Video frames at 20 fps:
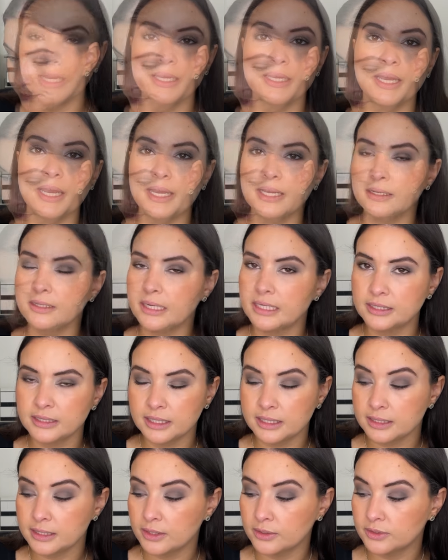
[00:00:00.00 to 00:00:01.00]
Again, it
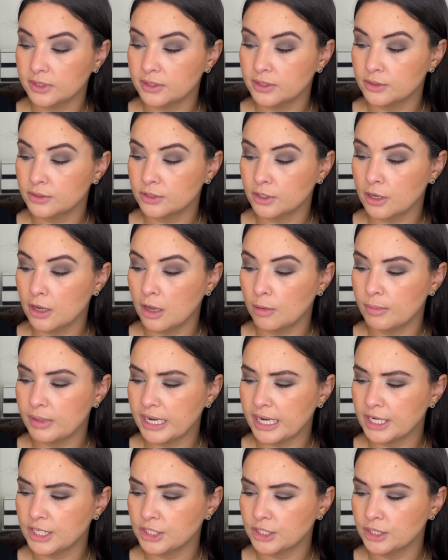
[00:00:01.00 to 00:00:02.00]
says here that there's a
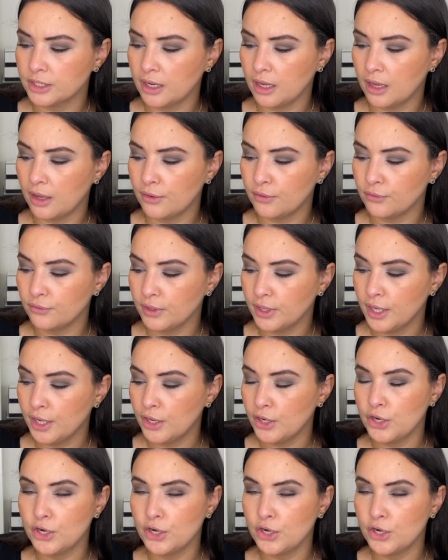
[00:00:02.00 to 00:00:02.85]
combination of